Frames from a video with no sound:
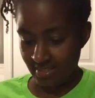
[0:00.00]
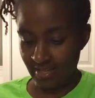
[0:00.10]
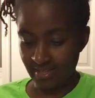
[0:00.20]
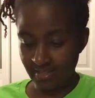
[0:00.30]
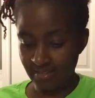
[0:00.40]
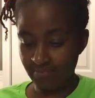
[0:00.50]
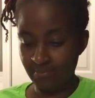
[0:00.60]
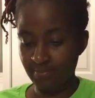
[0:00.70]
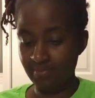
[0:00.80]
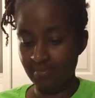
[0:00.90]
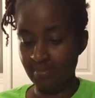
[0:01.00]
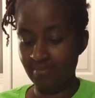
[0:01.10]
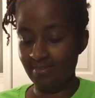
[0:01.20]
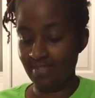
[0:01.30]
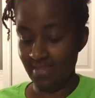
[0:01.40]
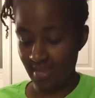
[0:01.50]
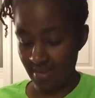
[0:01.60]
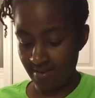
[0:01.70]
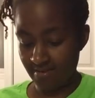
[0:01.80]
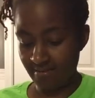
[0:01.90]
got a little
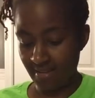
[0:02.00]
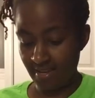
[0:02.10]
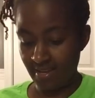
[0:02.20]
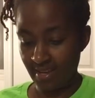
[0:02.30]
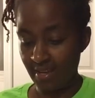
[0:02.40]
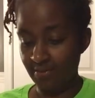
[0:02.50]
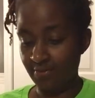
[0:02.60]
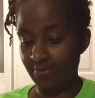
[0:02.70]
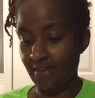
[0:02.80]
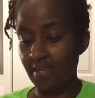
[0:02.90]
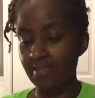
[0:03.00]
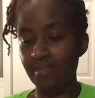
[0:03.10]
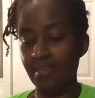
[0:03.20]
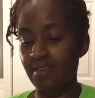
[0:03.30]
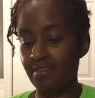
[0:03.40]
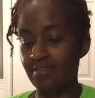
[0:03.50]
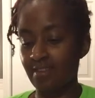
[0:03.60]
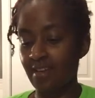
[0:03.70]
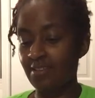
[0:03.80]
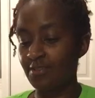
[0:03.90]
tab. They kind of fancy here.
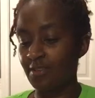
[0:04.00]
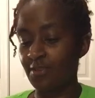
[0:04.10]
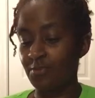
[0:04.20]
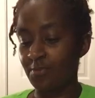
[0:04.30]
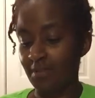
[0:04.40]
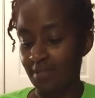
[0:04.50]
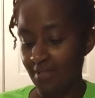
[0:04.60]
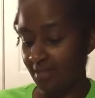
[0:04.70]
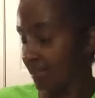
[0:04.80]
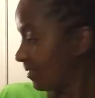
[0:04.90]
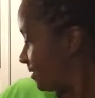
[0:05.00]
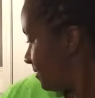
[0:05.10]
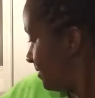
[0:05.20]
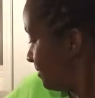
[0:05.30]
How you can open it up.